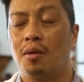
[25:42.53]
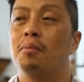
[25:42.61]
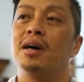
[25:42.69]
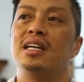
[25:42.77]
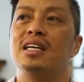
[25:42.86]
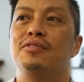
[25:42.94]

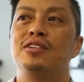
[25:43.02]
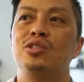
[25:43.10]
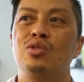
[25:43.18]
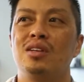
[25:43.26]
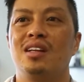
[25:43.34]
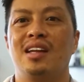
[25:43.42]
But if you
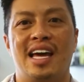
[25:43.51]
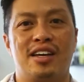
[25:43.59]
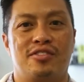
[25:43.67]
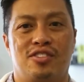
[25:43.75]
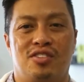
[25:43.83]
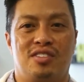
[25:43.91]
do a little
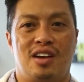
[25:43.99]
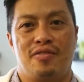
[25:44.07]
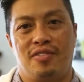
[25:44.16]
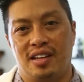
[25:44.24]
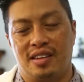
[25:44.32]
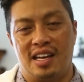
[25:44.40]
extra
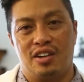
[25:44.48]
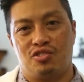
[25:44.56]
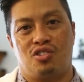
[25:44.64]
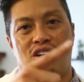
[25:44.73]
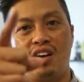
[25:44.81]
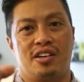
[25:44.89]
stuff like the
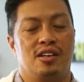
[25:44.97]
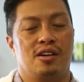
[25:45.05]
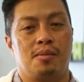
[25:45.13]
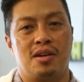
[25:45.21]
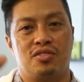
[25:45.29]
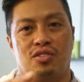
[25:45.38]
extra
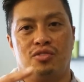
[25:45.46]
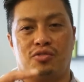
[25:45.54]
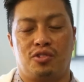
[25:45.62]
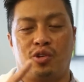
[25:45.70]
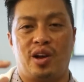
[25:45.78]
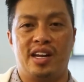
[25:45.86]
ocular muscles
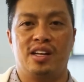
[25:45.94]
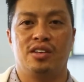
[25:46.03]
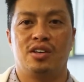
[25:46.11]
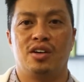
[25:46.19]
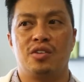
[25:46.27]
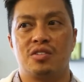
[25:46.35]
for
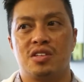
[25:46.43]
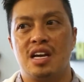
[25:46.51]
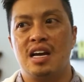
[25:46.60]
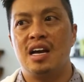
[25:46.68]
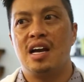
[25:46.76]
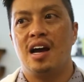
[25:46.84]
cranial nerves,
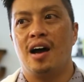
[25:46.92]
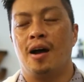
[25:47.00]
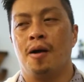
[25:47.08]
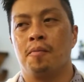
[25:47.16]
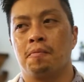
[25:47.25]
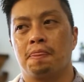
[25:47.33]

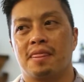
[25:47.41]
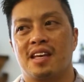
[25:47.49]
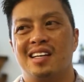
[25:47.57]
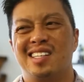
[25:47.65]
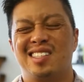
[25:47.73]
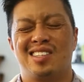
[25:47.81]
um,
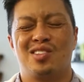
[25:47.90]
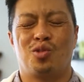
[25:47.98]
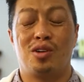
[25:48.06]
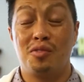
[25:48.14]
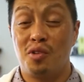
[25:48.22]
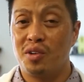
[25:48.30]
it's
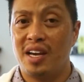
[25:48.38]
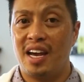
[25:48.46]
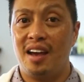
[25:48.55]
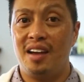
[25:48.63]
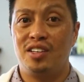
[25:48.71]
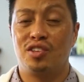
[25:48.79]
sort of
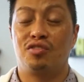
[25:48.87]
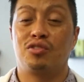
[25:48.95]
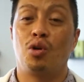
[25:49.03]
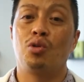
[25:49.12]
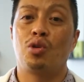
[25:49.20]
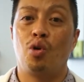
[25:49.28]
okay. Just
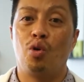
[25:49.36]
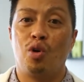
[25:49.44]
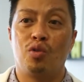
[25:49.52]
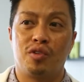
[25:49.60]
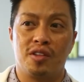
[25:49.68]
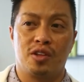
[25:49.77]
don't go
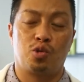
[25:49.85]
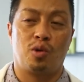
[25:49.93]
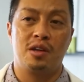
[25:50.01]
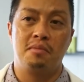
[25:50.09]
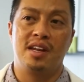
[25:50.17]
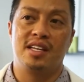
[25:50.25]
over the
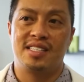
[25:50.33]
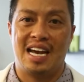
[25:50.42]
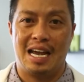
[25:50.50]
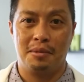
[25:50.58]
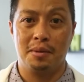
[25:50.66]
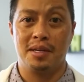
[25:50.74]
20 minute
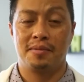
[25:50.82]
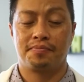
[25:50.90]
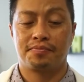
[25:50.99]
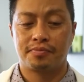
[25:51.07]
time limit.